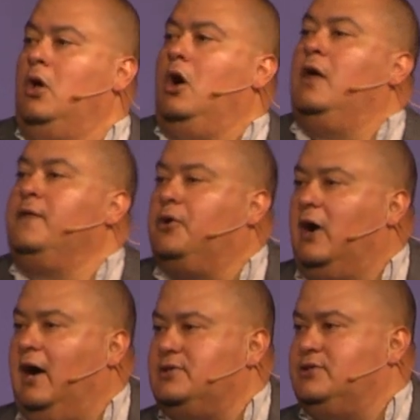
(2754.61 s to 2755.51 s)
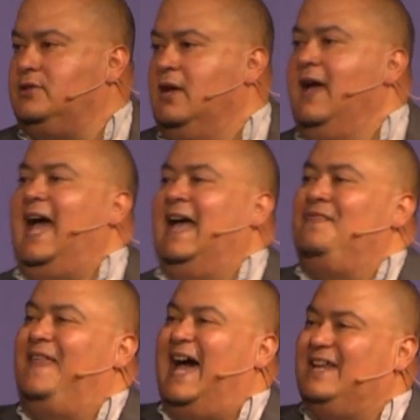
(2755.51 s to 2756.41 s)
on the cross. And
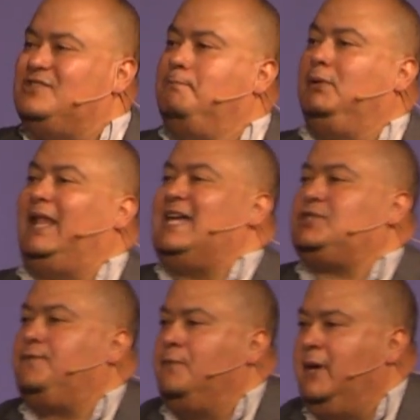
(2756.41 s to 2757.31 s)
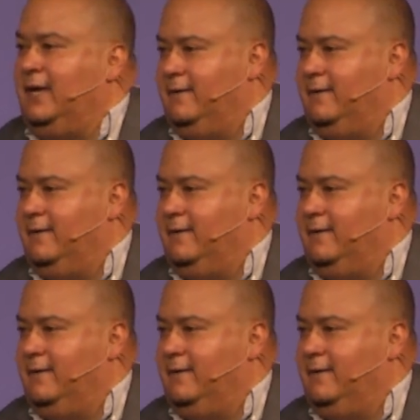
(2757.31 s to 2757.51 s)
that is blasphemy.